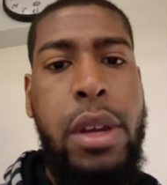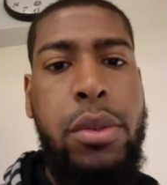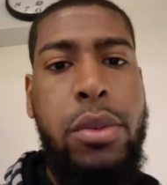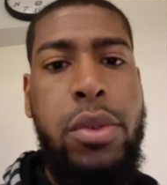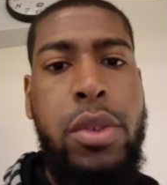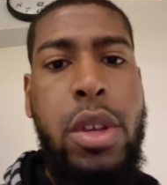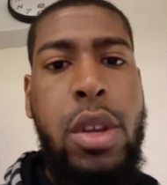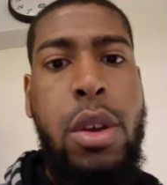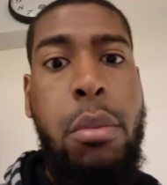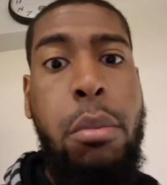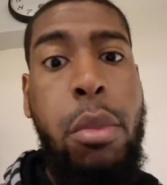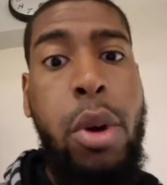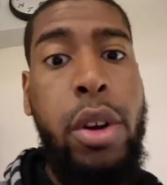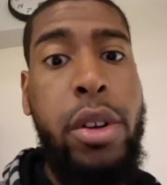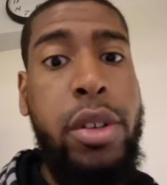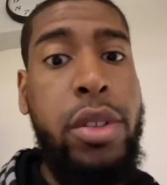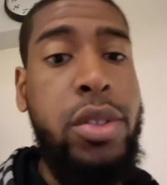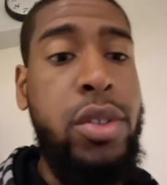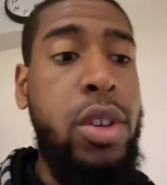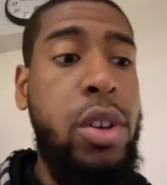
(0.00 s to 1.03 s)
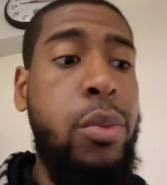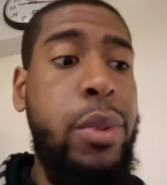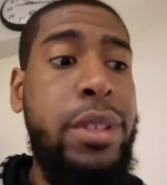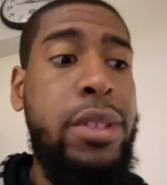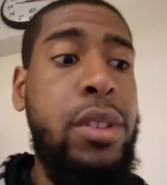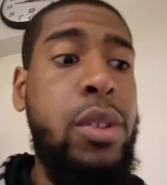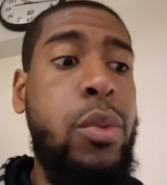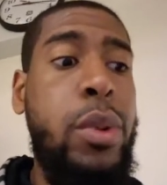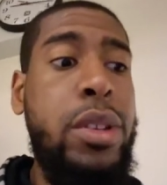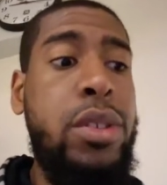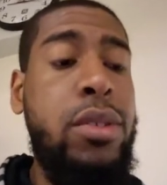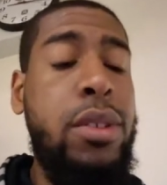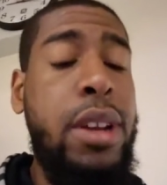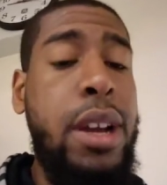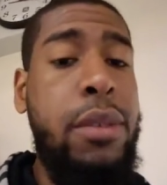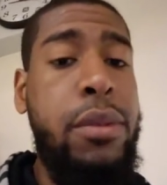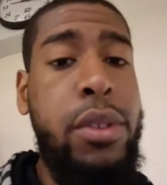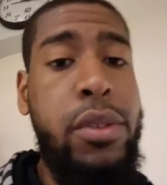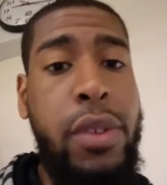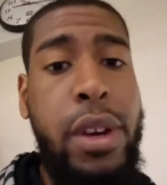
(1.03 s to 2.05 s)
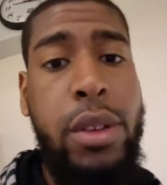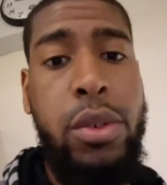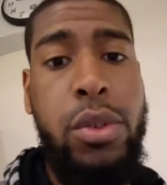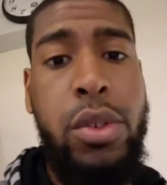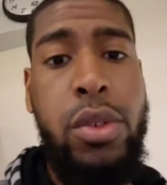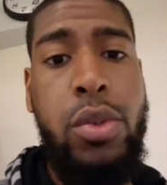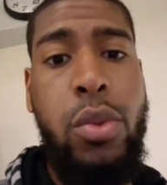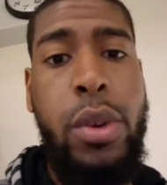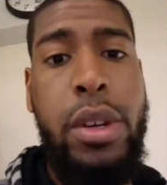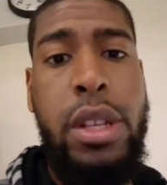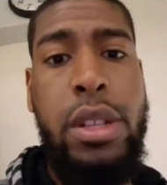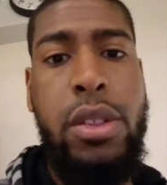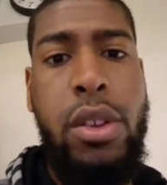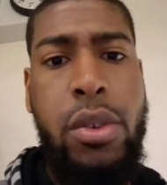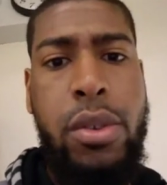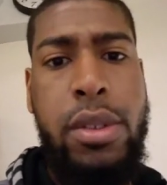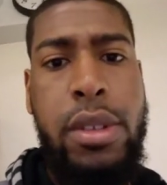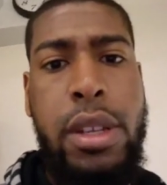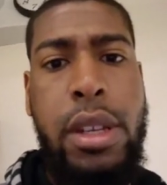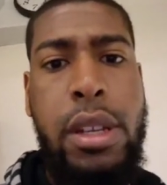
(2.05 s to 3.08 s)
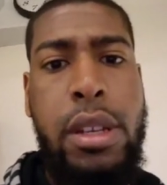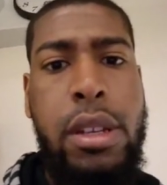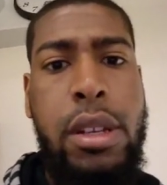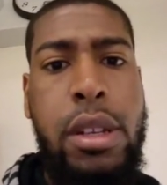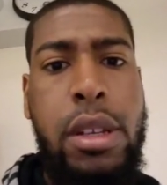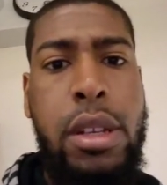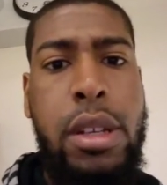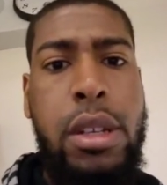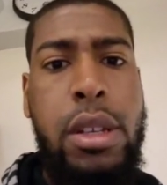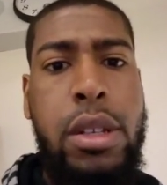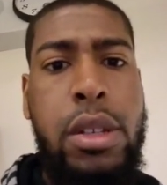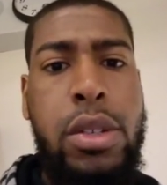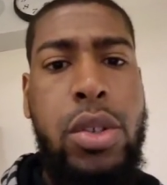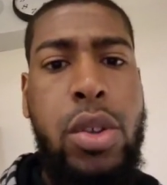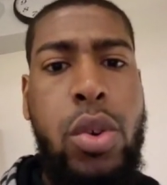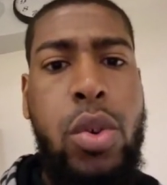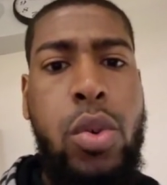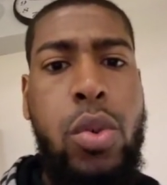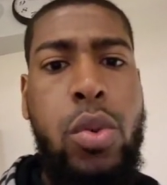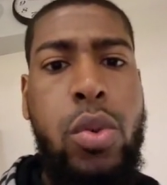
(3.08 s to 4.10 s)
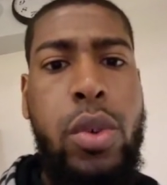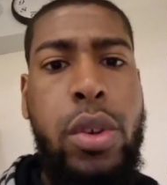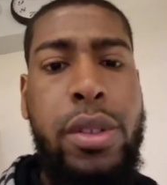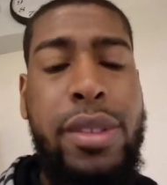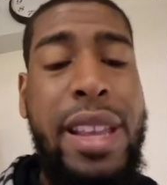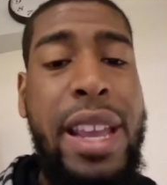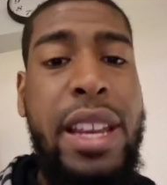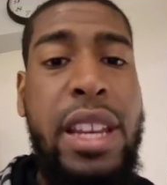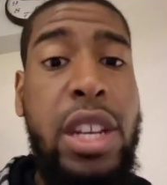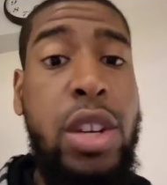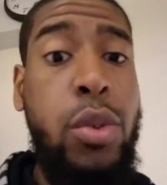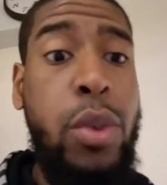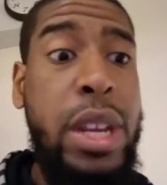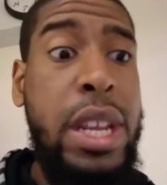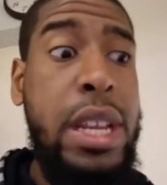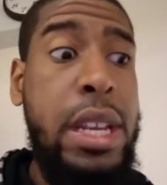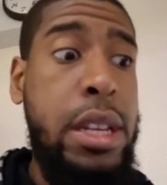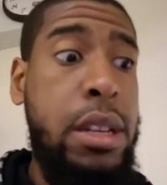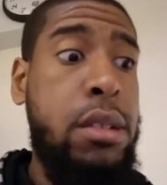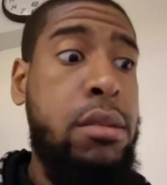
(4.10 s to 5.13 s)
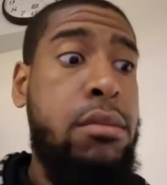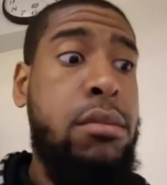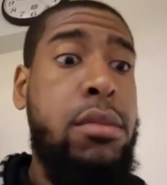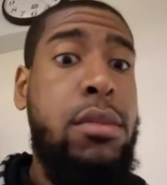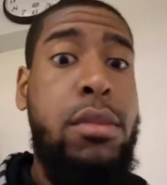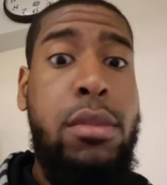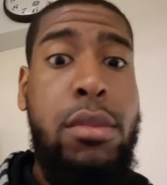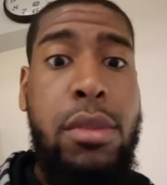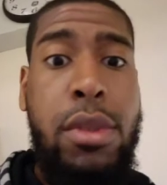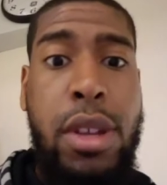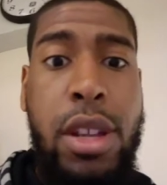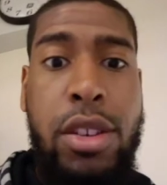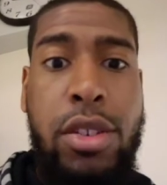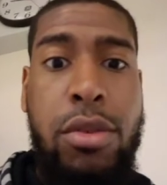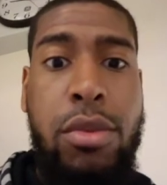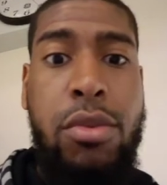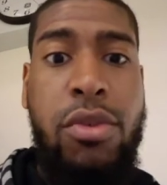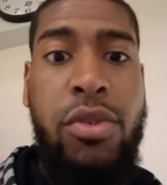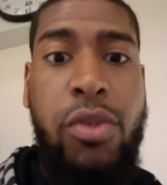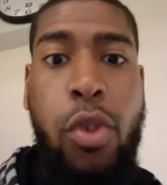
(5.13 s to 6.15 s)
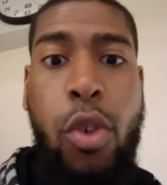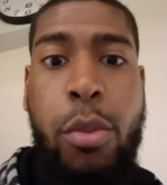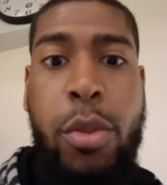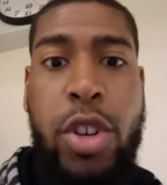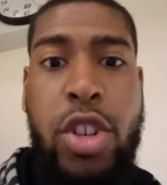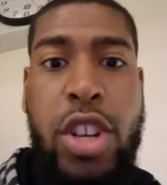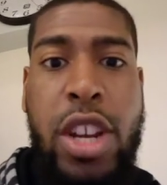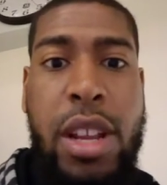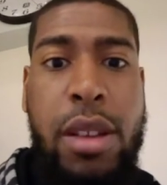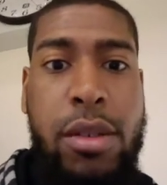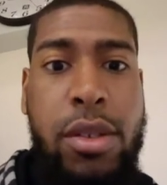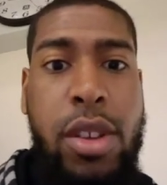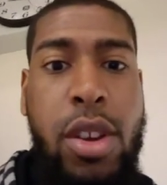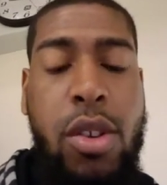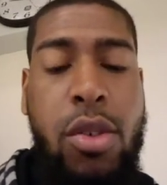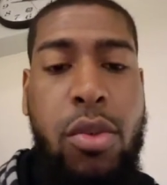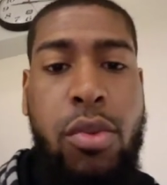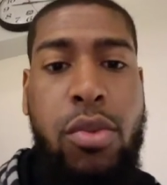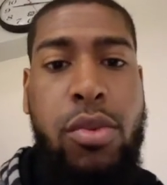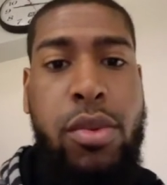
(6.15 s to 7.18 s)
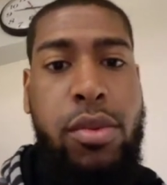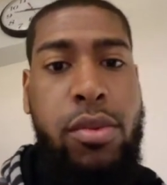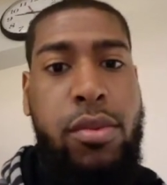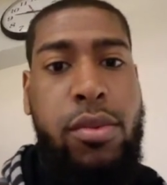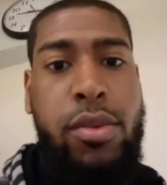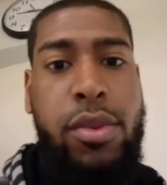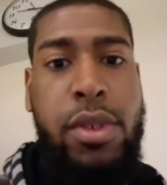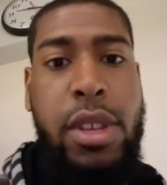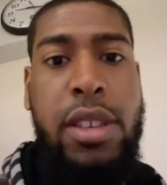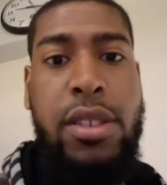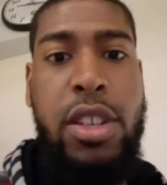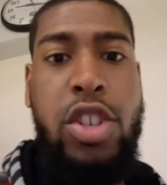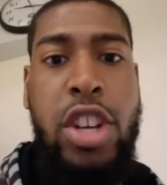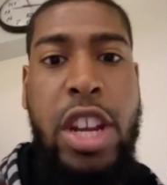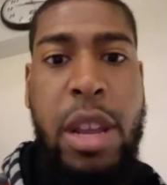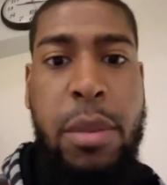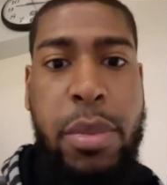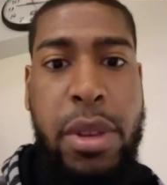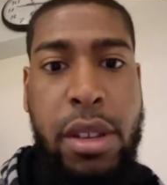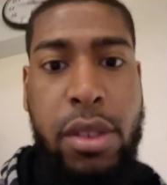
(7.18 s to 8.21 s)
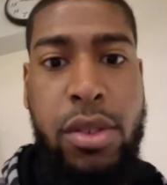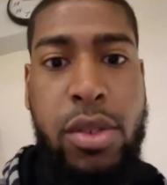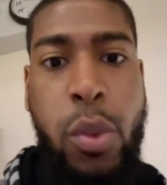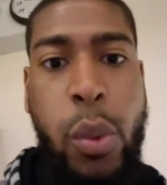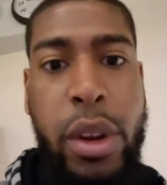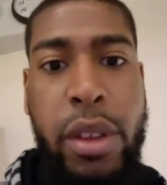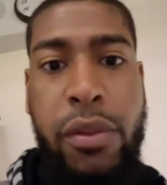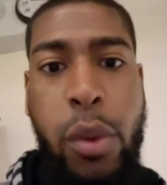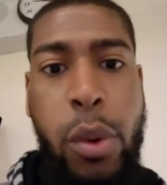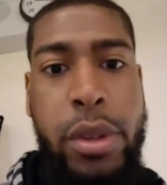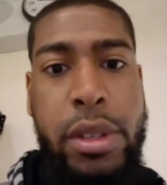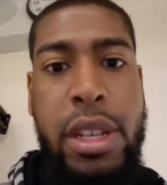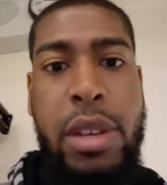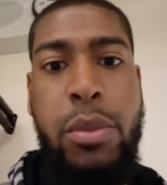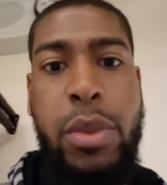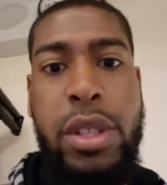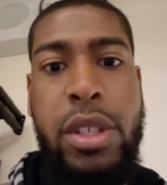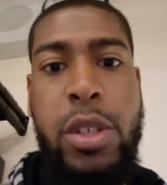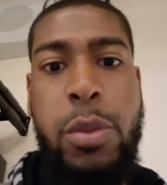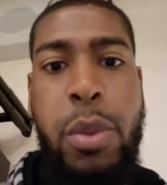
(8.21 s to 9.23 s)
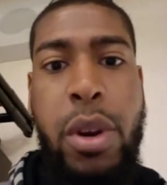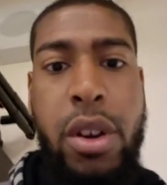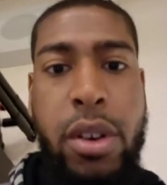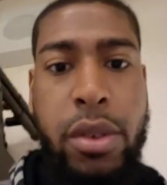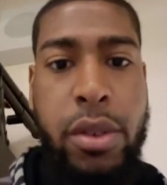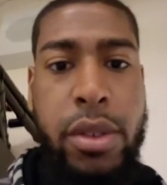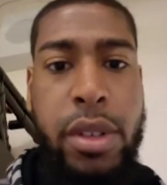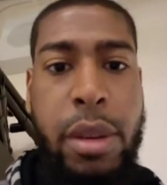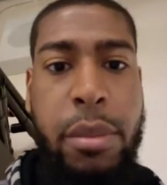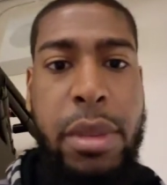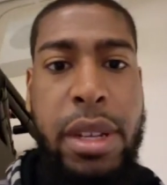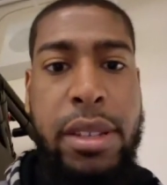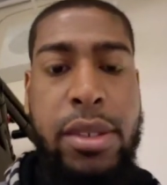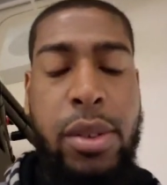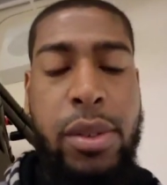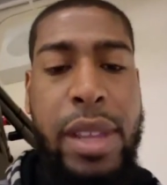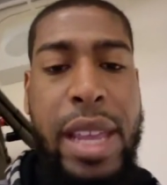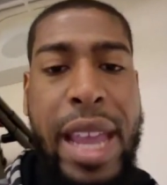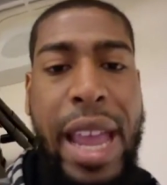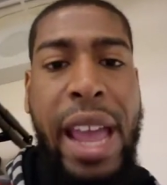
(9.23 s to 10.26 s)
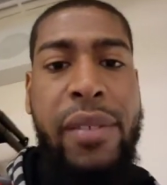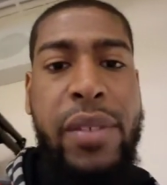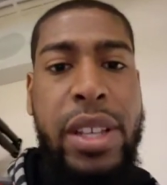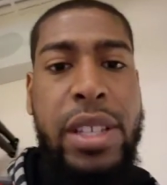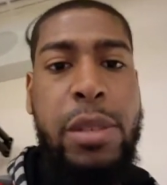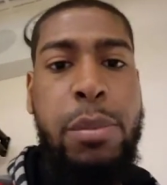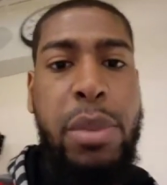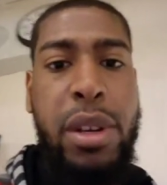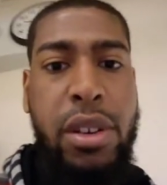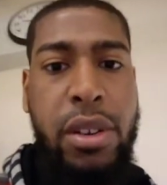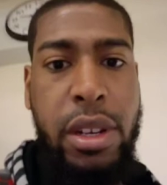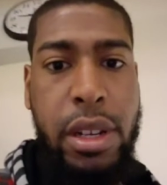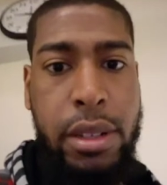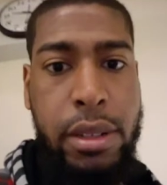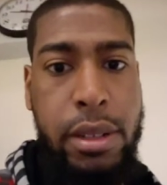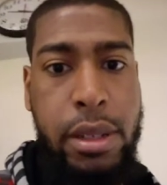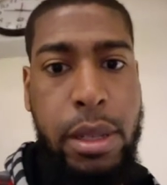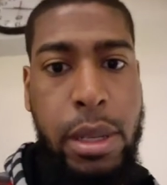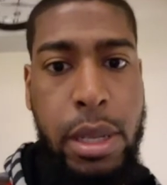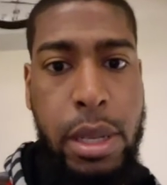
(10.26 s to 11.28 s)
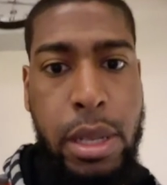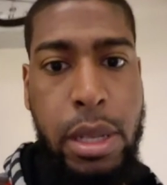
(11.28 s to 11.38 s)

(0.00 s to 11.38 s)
Finals. Marcus all went to the Western Conference Finals in 2013. So Danny Green, former champ, yo, he's a champion. 2014 with the Spurs. I mean, so they have experience,